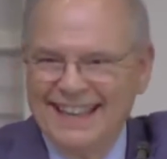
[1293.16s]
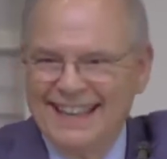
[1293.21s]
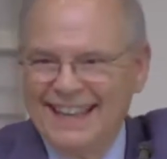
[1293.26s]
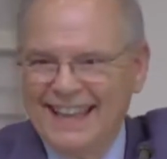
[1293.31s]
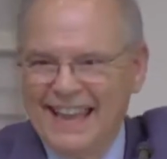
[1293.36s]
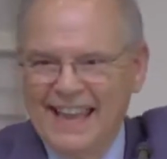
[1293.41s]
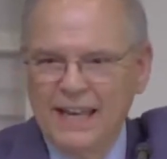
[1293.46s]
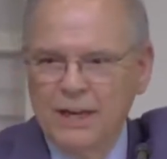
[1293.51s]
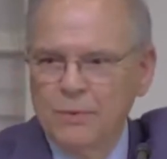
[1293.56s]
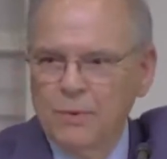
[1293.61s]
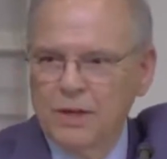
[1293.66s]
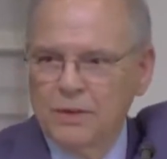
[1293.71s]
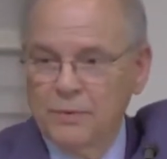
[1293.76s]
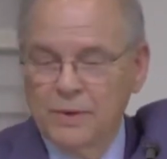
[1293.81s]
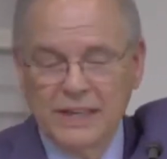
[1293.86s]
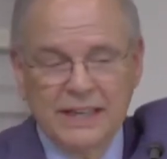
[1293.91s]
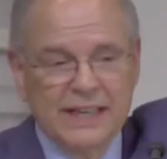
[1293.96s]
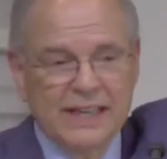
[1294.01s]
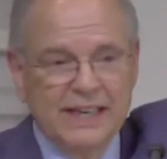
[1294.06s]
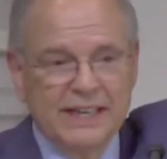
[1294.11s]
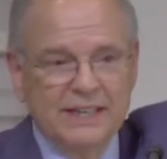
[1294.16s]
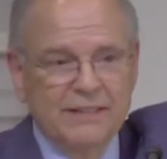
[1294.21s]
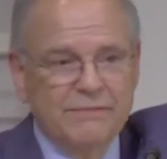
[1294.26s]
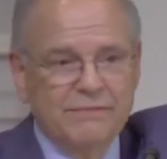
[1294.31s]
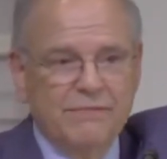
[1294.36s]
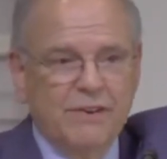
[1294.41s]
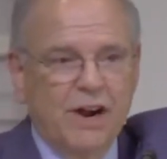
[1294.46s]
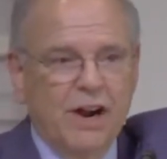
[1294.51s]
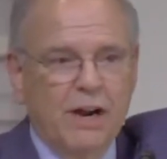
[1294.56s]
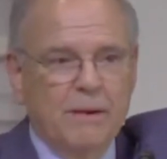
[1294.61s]
Anyone related to
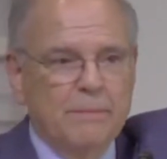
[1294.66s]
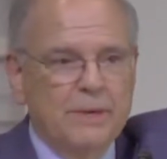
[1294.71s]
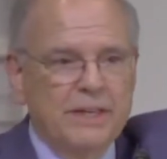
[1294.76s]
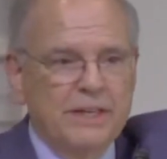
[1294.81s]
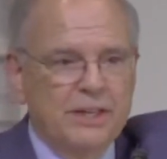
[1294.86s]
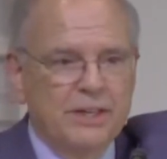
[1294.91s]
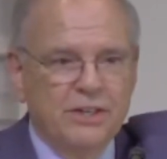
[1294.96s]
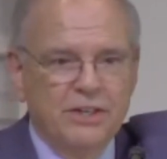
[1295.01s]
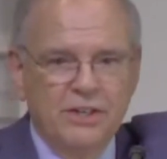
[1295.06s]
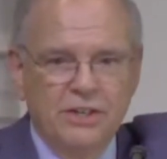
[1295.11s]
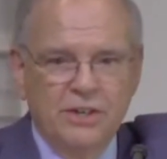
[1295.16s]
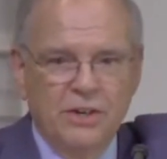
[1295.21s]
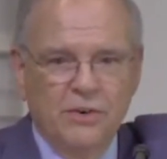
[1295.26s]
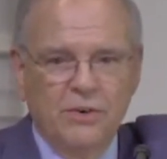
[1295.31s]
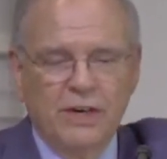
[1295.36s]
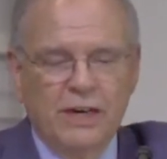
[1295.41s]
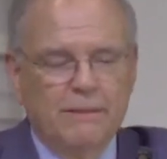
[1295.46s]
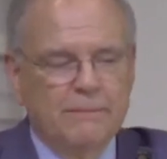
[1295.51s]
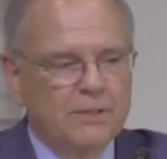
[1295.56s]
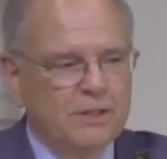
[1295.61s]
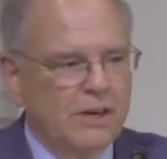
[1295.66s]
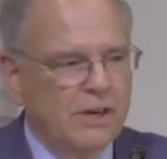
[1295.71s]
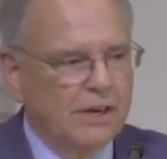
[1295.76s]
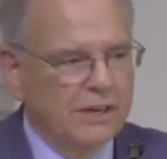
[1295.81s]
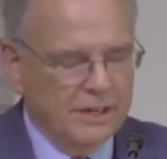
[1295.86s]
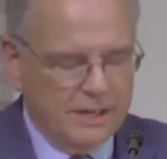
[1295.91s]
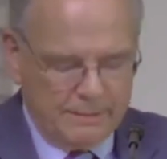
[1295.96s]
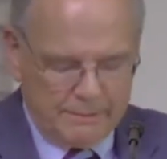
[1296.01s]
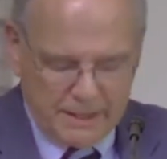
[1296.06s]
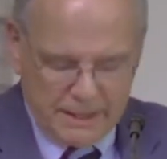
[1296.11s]
farming, you know what I'm
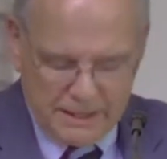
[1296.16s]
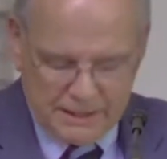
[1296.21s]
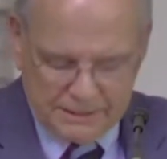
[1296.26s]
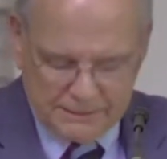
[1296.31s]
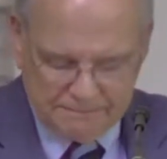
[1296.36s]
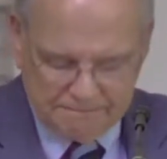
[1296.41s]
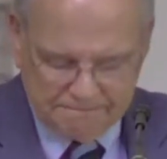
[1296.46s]
talking about.